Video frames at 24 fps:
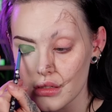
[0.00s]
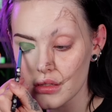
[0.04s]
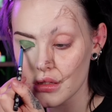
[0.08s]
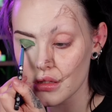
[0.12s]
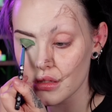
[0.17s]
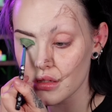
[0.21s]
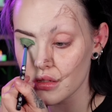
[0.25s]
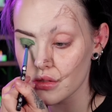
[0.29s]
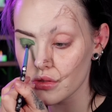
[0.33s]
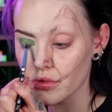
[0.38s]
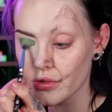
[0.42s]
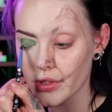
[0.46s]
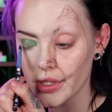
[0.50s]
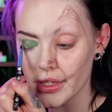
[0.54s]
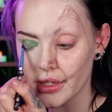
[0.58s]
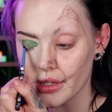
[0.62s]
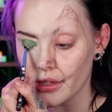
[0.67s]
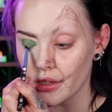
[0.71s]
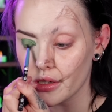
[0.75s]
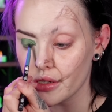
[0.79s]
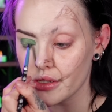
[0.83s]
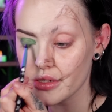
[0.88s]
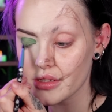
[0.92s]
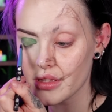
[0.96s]
So the story
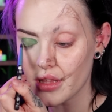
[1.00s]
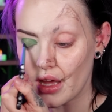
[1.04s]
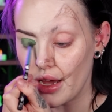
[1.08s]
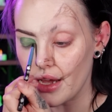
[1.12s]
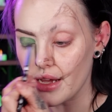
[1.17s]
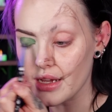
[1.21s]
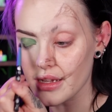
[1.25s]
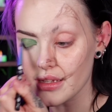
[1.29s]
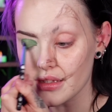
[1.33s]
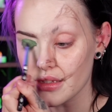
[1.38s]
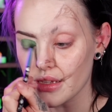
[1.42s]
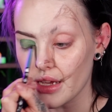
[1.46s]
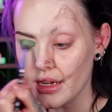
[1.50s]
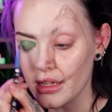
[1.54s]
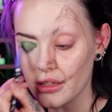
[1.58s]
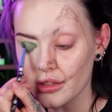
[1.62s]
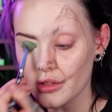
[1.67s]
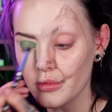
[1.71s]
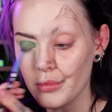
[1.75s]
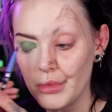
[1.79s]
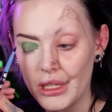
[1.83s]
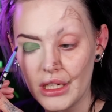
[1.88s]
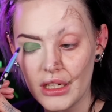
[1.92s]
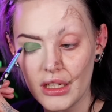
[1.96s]
goes that as
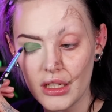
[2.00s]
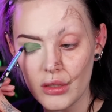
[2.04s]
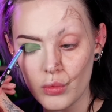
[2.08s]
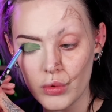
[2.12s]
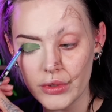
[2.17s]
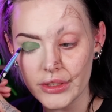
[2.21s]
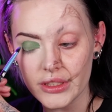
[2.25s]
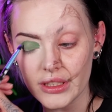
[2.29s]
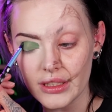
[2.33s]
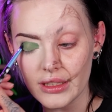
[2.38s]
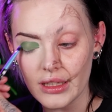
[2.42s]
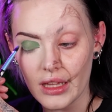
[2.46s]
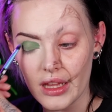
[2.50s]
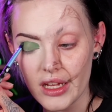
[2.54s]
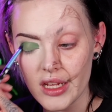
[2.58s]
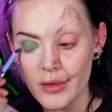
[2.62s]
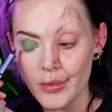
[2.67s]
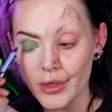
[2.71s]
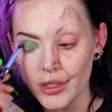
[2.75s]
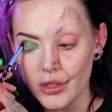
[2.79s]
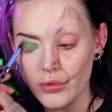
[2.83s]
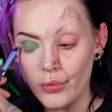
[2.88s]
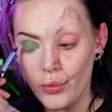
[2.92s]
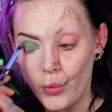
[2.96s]
Alcmene was in
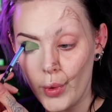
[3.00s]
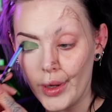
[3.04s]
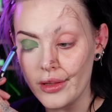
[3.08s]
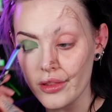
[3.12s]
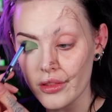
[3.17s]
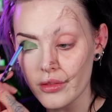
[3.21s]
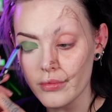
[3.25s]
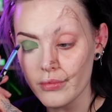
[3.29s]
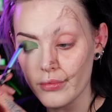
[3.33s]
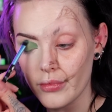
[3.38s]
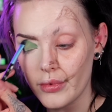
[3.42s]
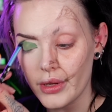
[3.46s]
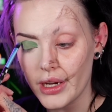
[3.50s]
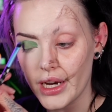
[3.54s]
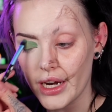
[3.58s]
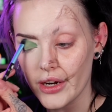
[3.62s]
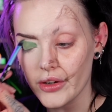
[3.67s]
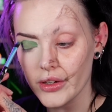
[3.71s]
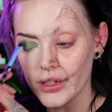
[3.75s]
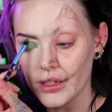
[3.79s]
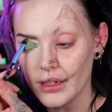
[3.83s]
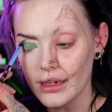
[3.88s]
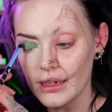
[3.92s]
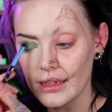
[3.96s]
labour with
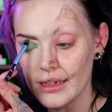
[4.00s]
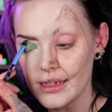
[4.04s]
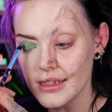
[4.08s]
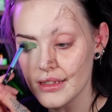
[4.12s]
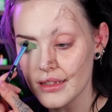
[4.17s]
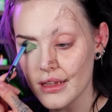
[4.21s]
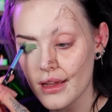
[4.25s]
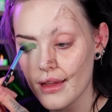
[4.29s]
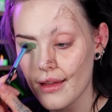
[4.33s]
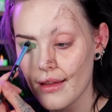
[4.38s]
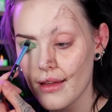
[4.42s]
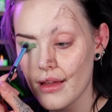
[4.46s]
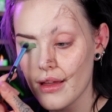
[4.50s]
Heracles,